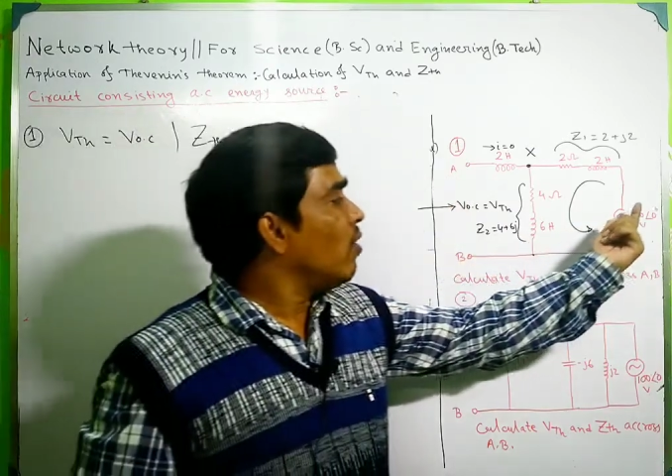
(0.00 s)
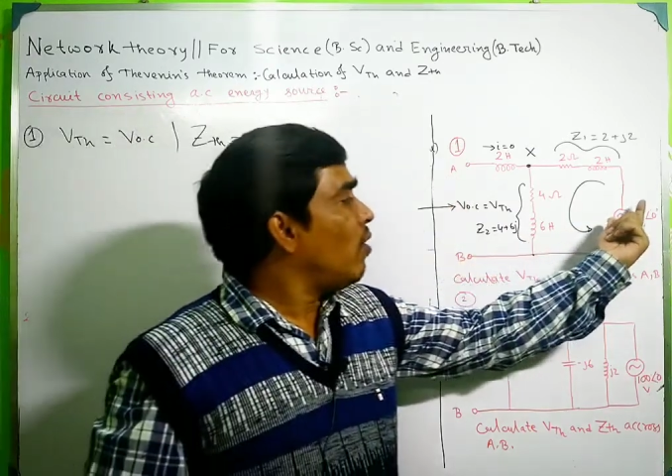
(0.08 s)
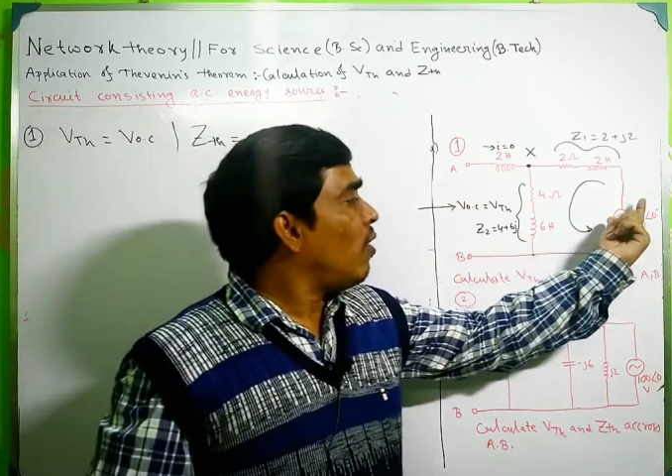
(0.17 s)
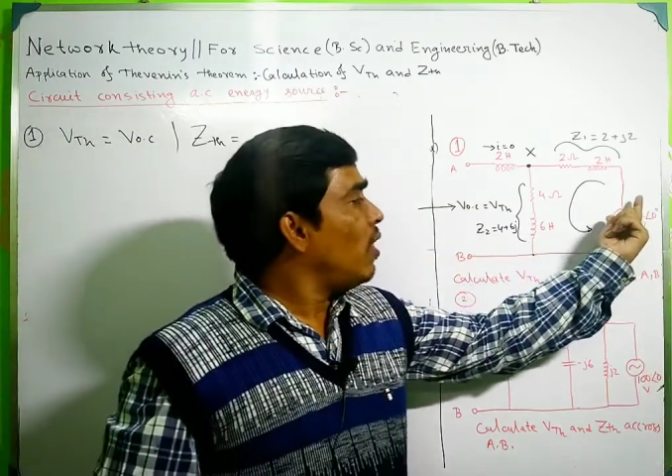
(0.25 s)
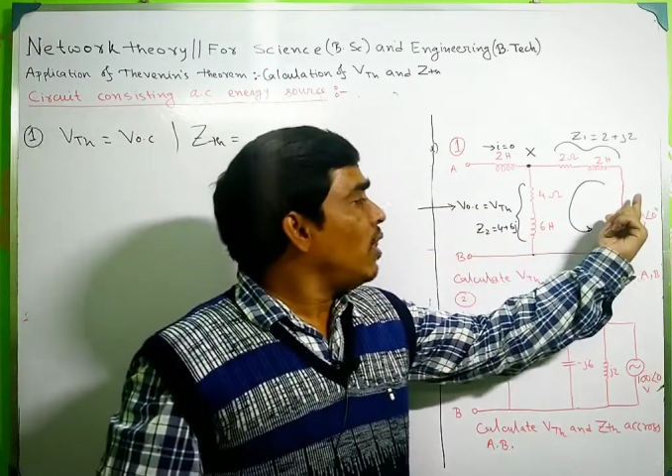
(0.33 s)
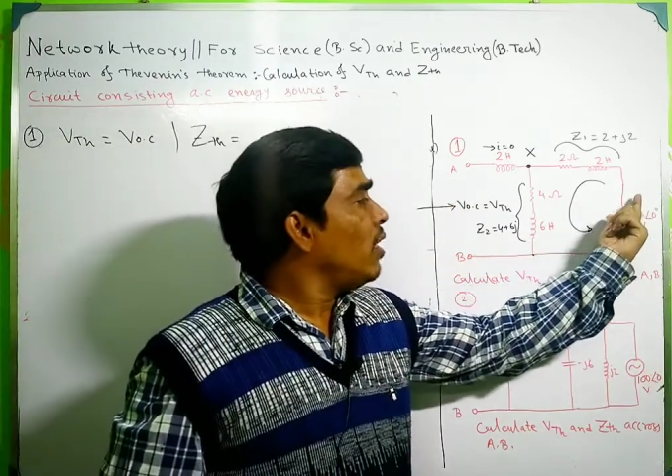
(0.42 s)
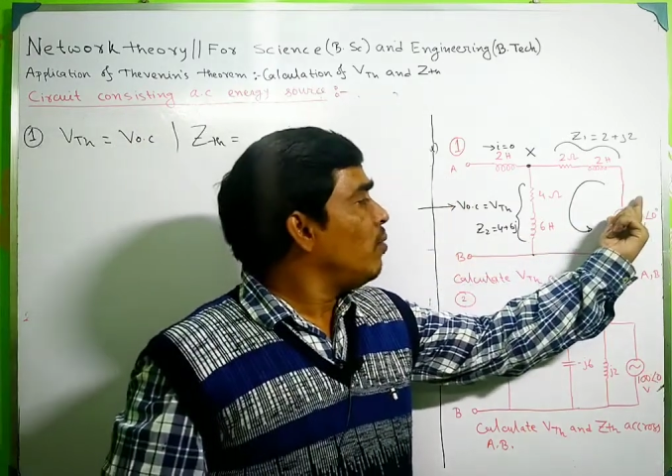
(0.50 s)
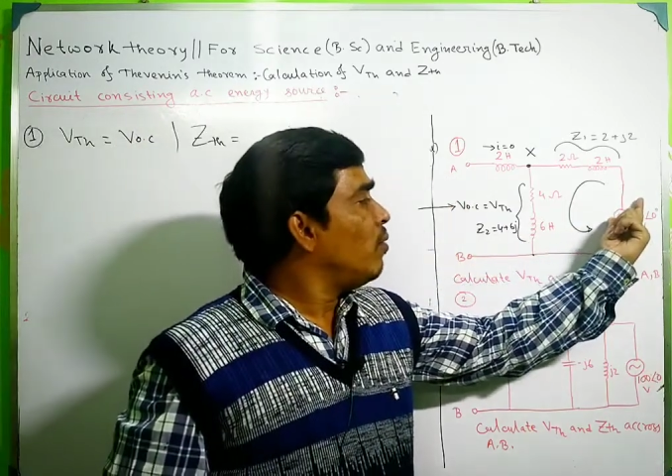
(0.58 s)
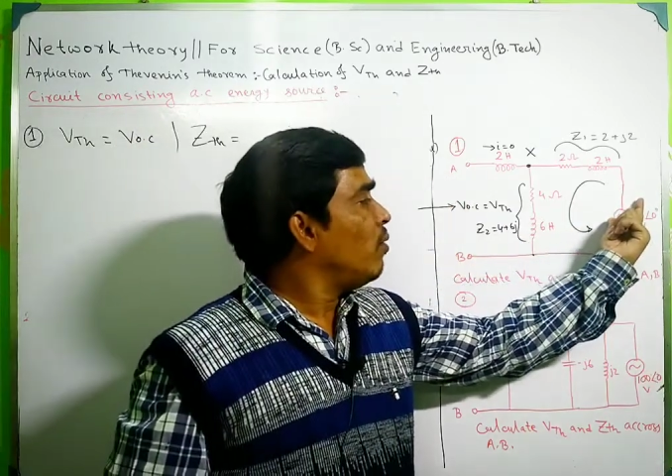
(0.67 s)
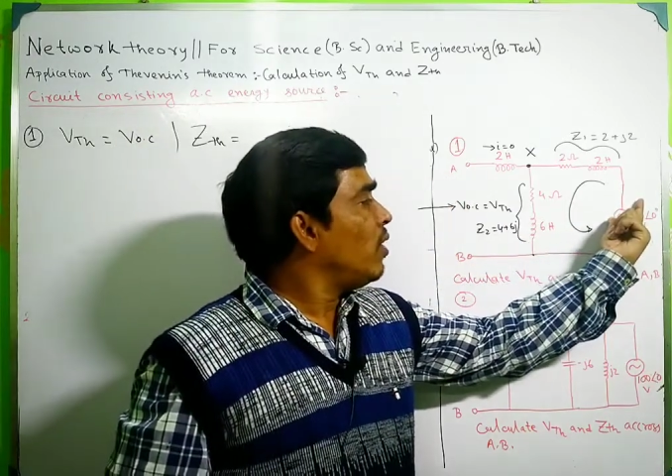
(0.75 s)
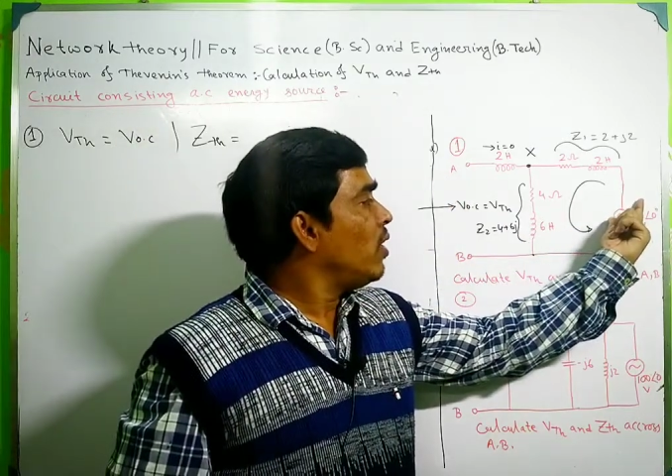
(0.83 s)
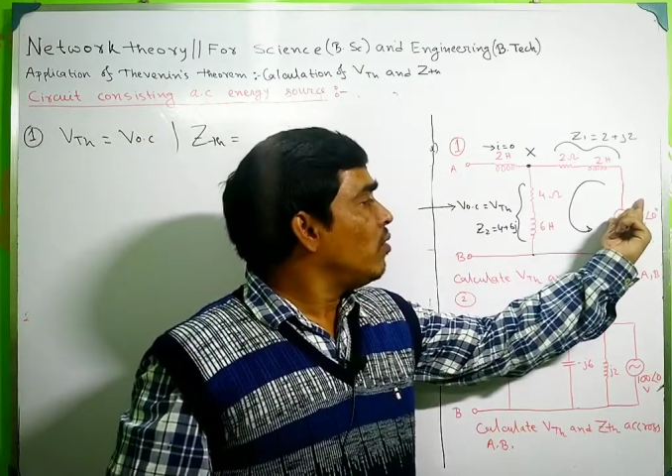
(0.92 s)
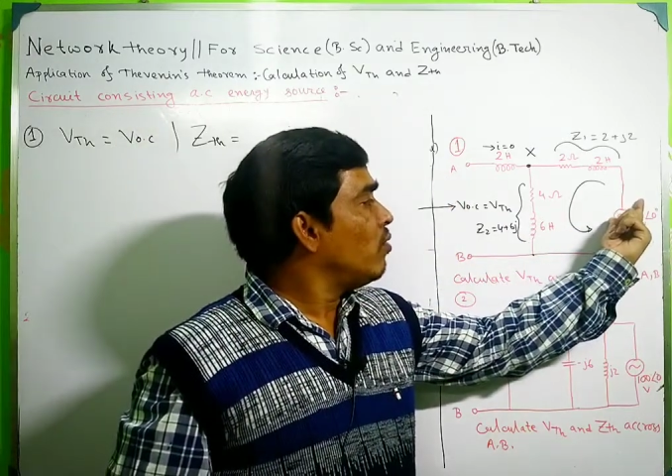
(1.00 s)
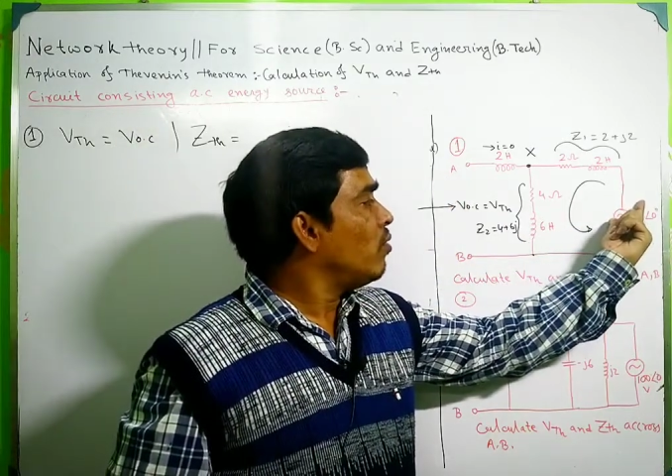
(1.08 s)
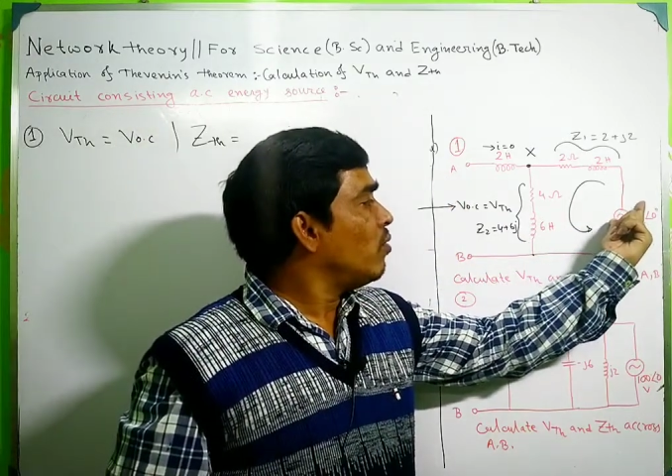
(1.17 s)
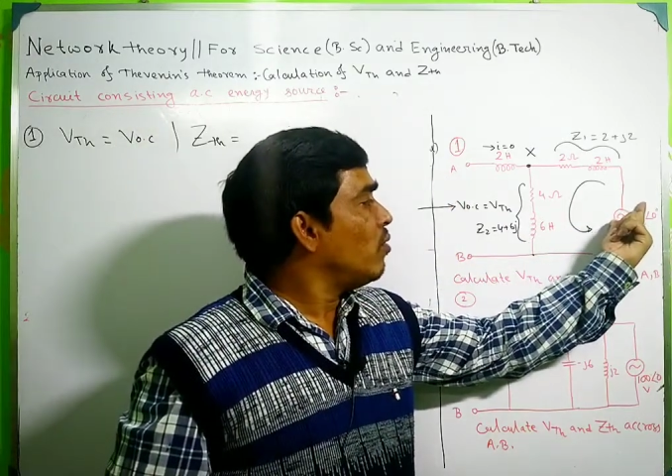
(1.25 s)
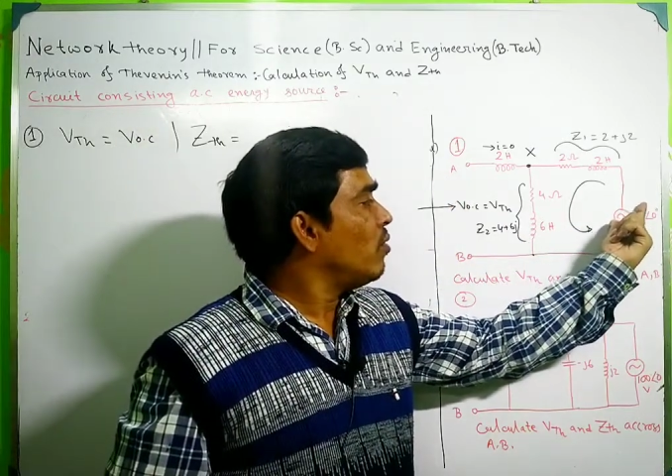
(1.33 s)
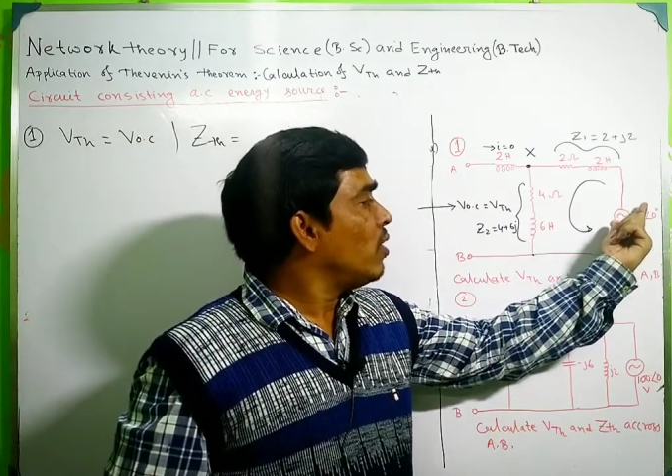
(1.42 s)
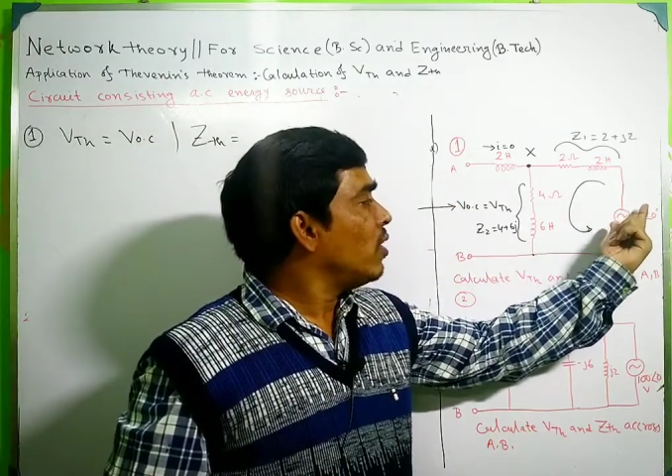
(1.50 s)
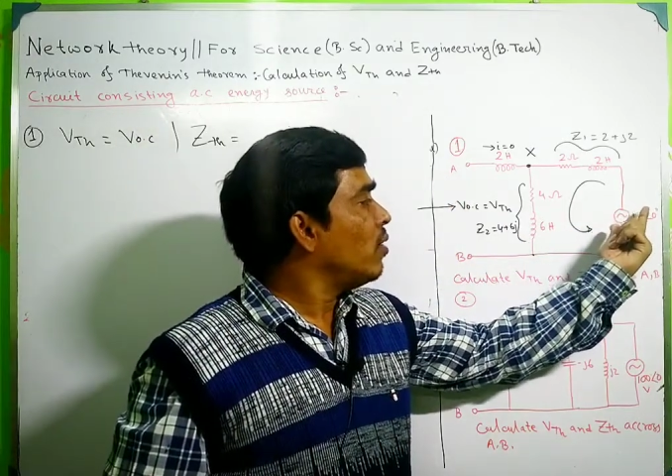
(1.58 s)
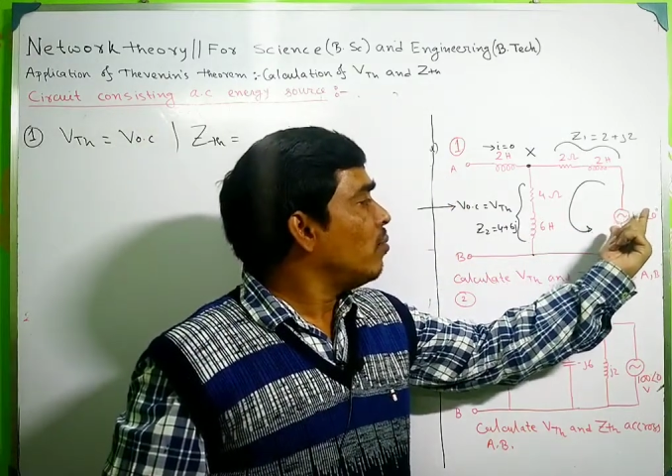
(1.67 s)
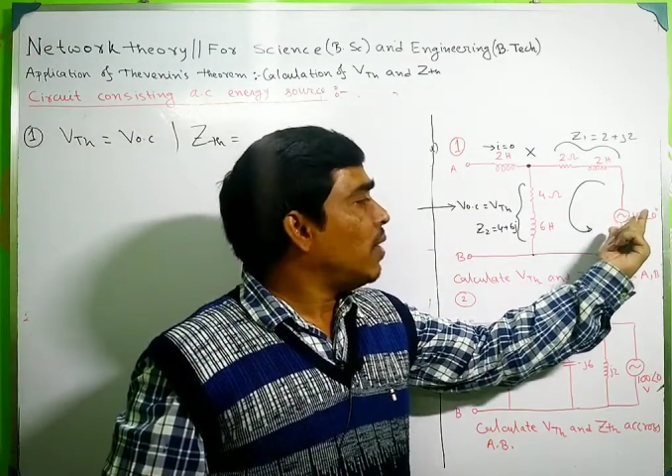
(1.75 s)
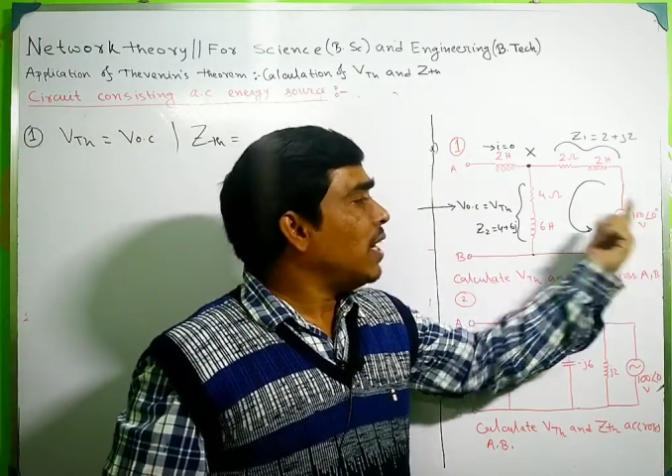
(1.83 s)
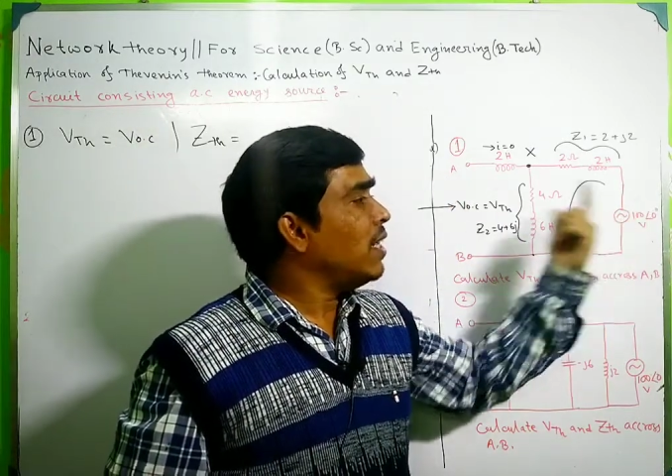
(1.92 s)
all the voltage source by